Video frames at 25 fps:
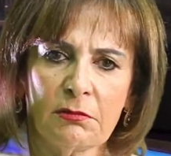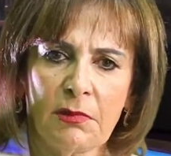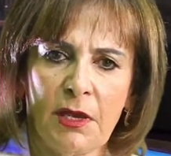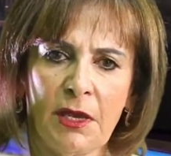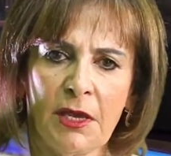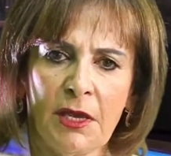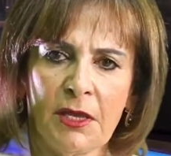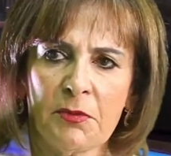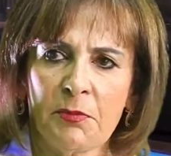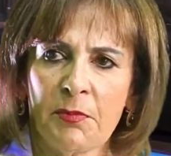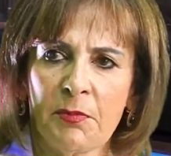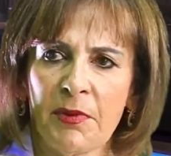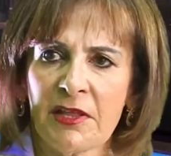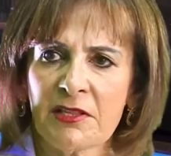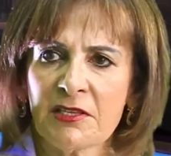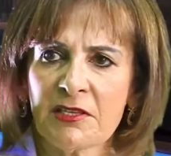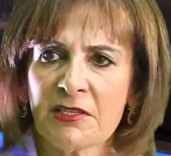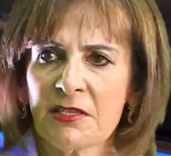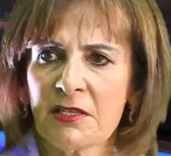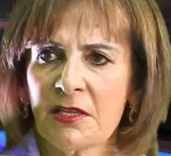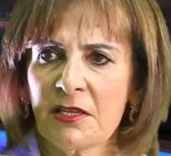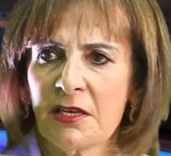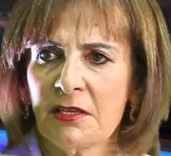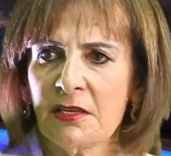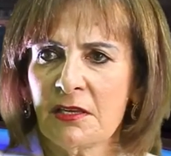8
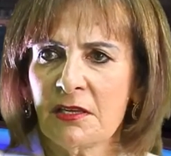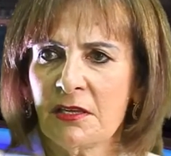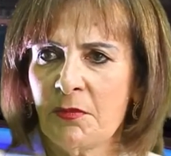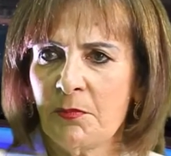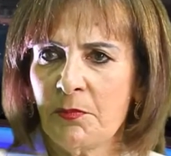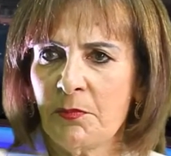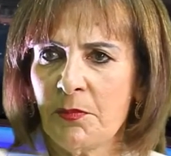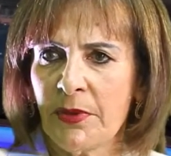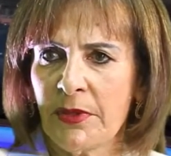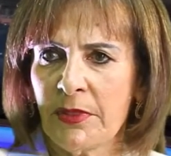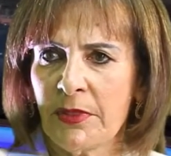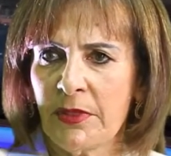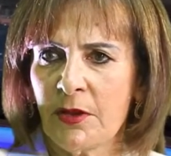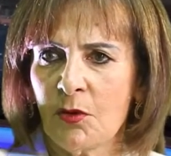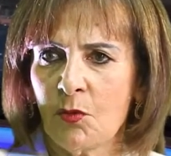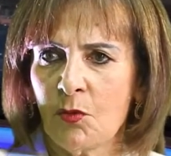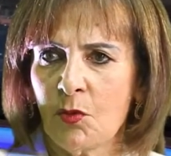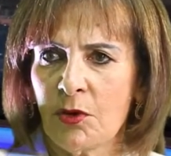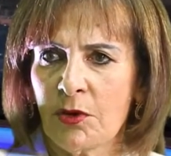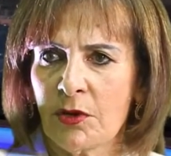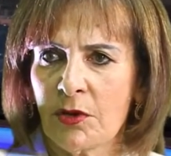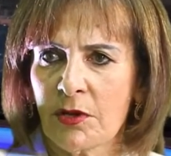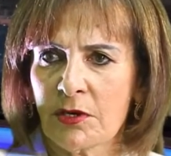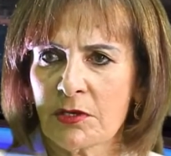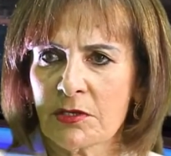months they didn't pay their
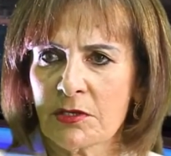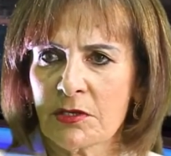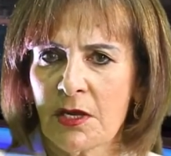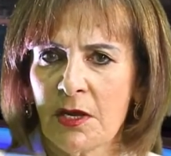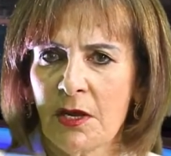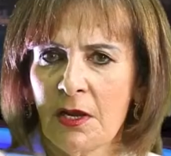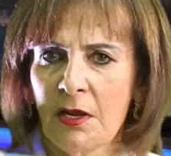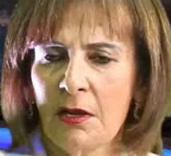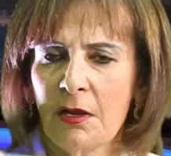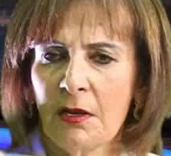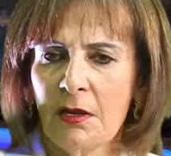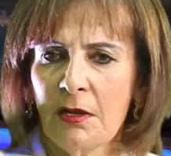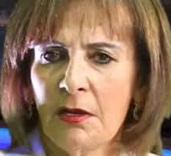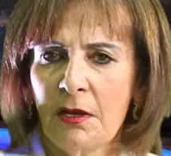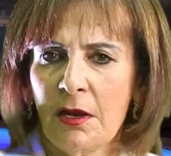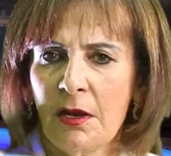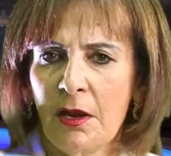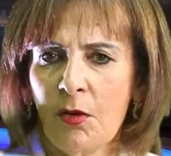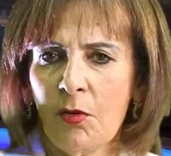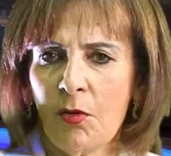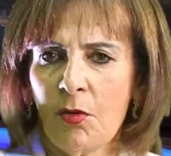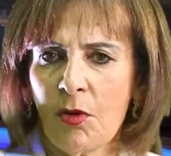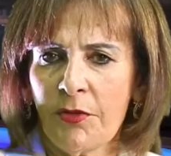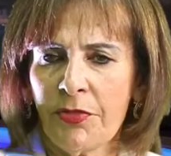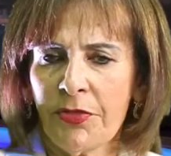workers.
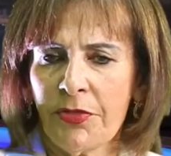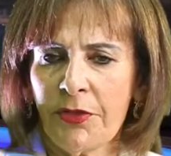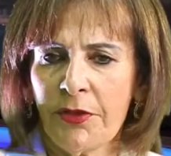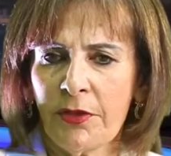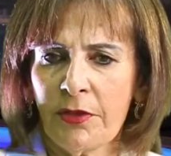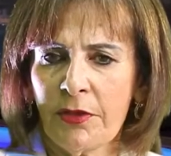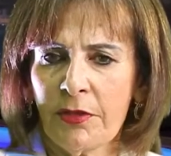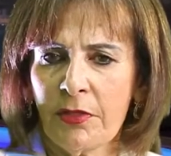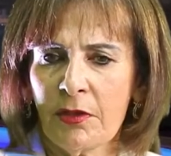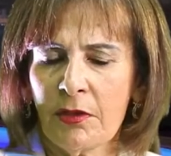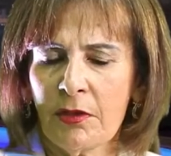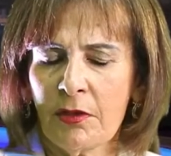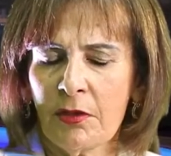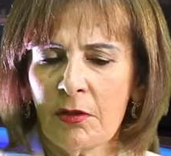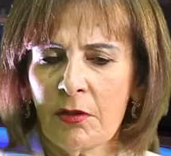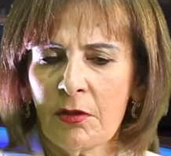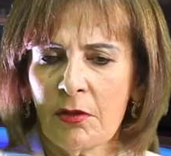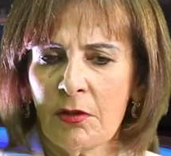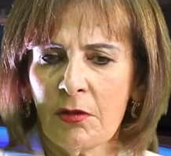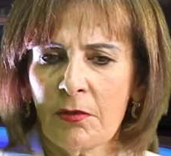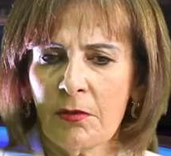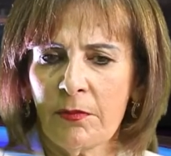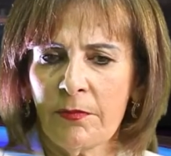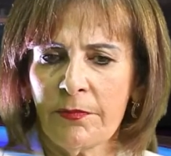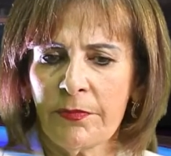Now I think the